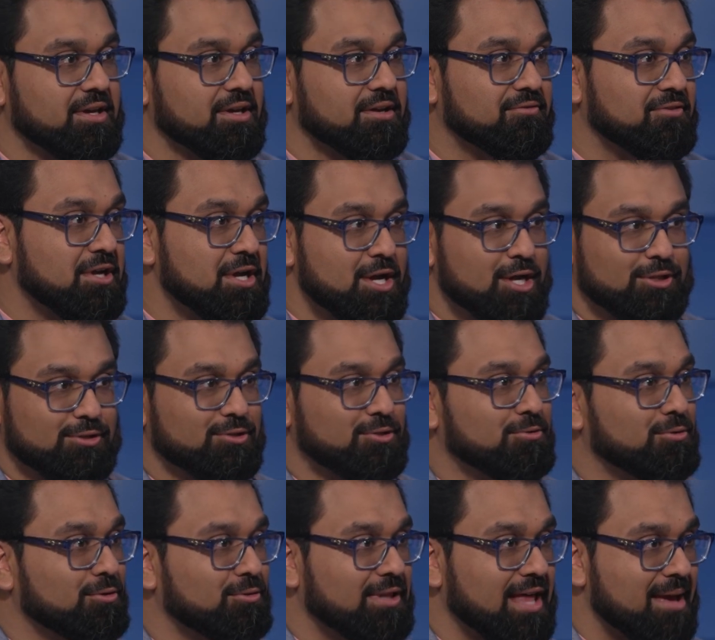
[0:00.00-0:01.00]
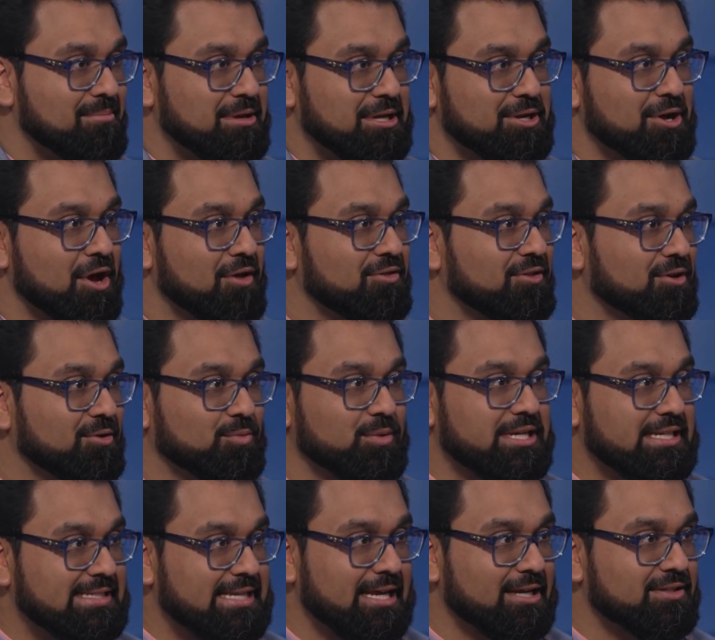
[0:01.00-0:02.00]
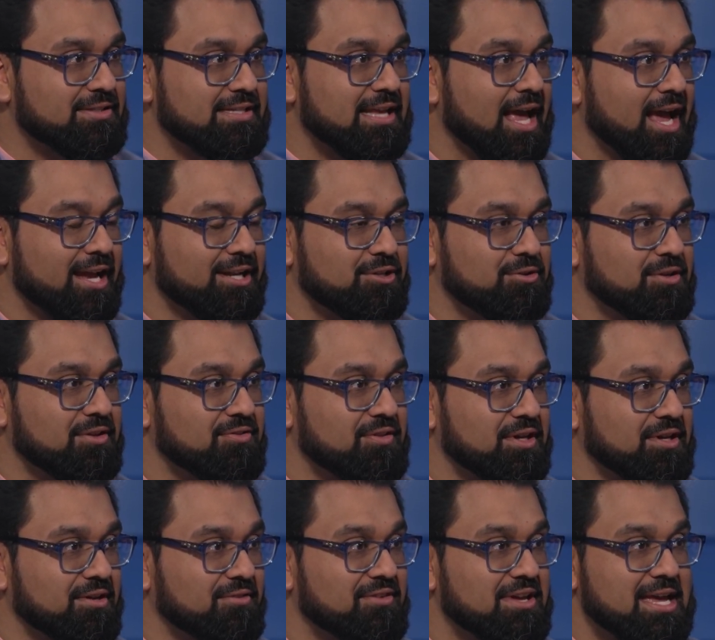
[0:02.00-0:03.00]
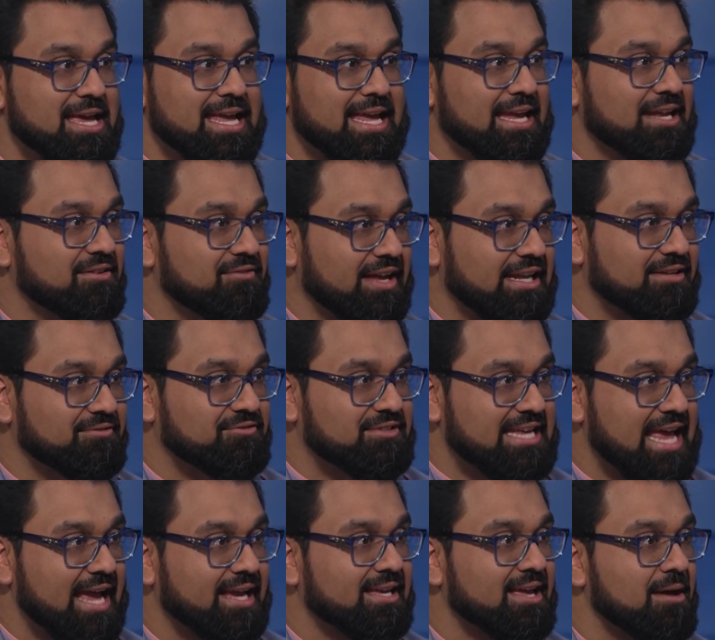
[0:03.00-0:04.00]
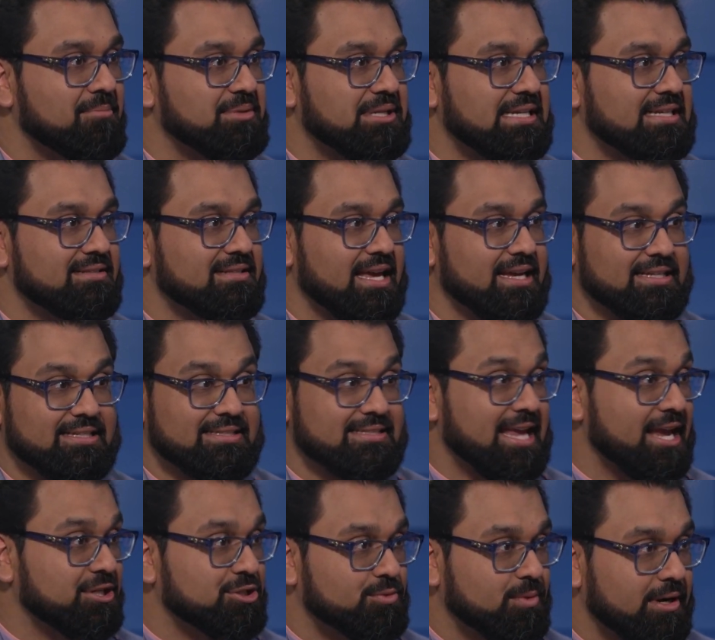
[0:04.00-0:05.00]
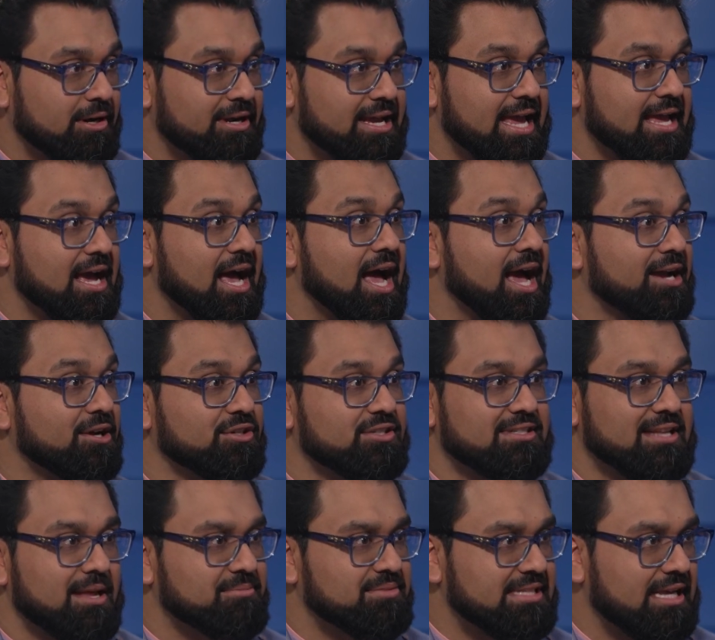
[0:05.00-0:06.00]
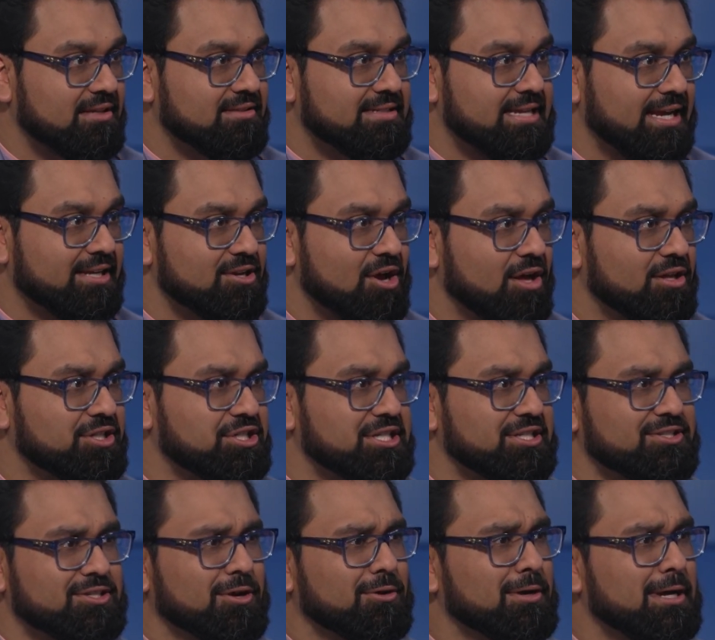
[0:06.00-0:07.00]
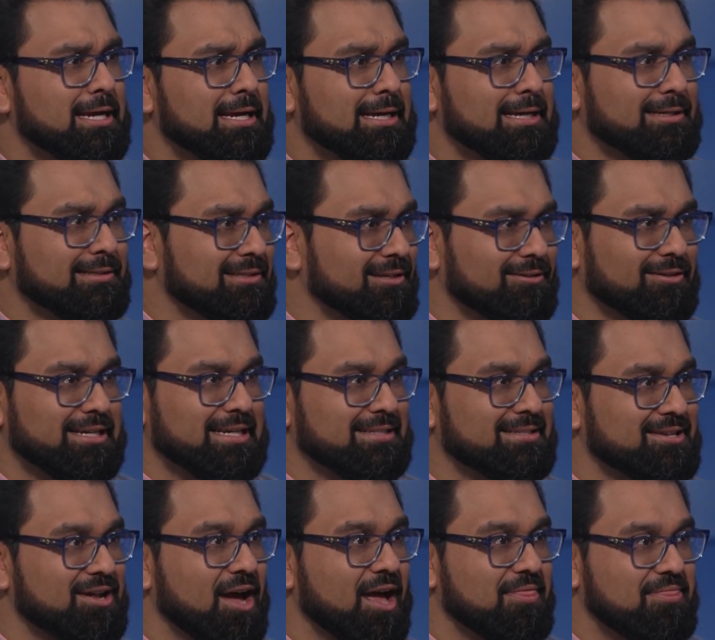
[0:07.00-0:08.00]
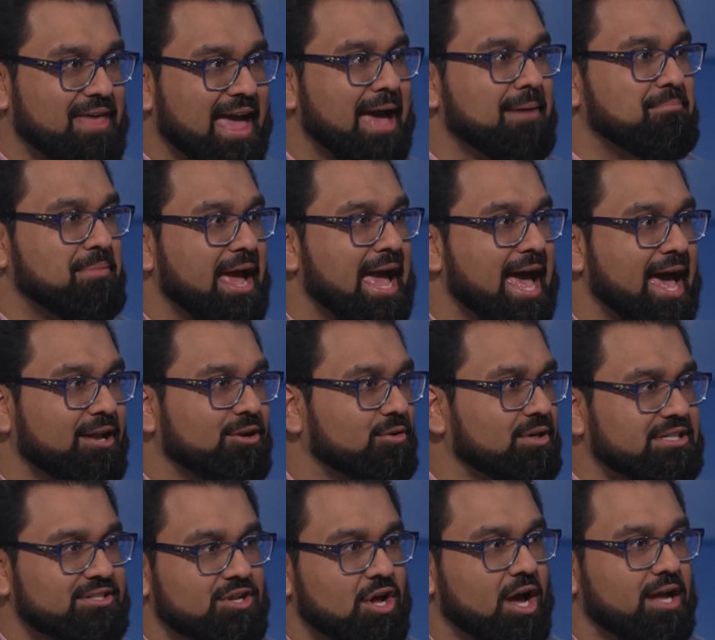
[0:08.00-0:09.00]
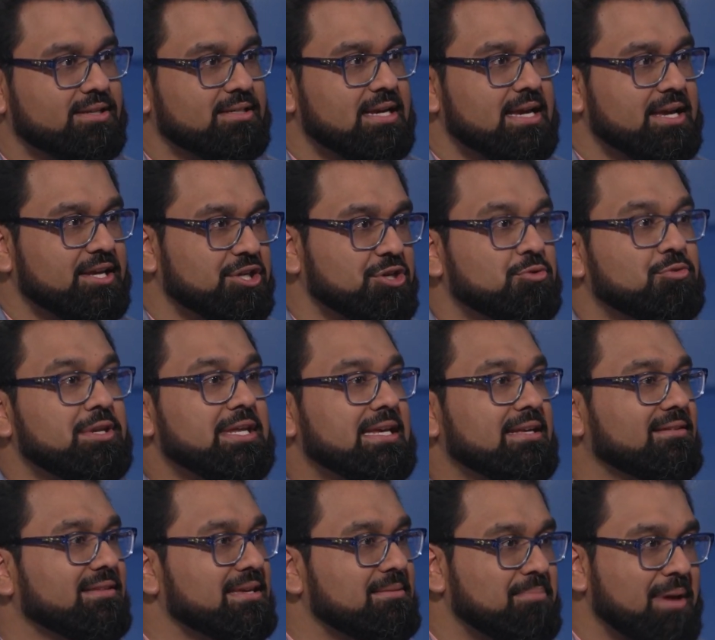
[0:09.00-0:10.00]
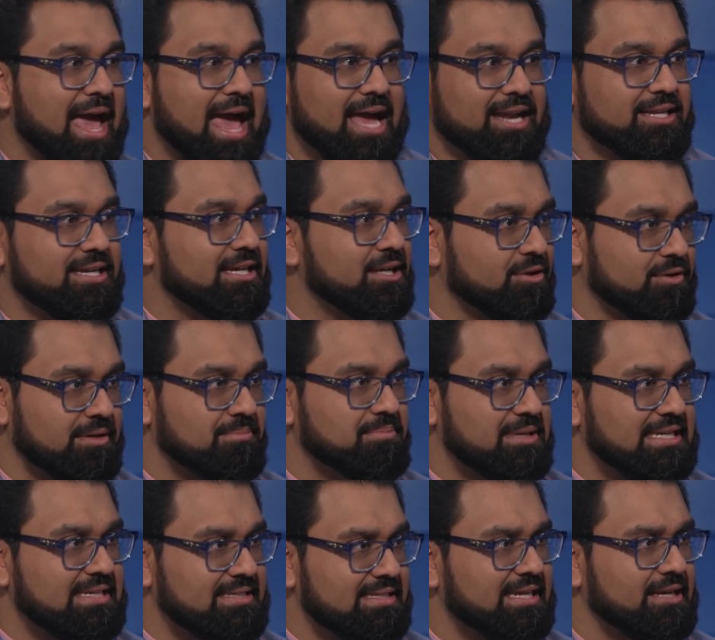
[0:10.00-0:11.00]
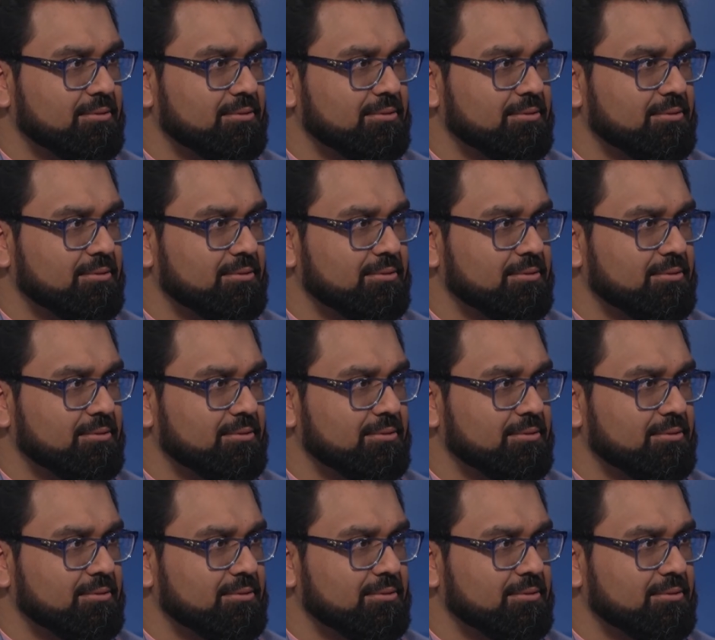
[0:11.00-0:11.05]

of Lululemon on the retail side. You can think of innovative tech companies like Sanctuary AI or Stem Cells Technology. So clearly it's not that bad, or it's not uniquely bad here in BC,